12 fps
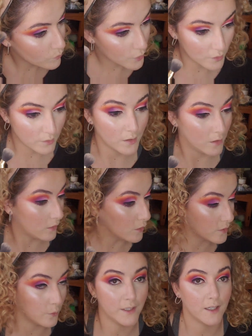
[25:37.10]
It's just gonna
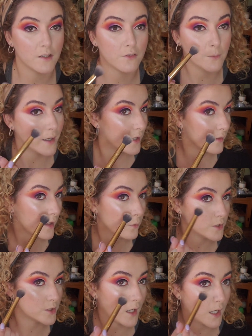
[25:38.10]
also intensify my highlight,
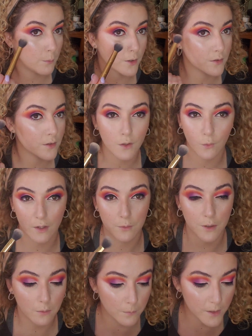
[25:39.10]
which I personally don't have a
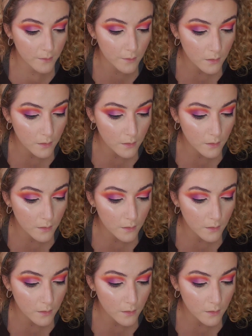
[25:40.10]
problem with.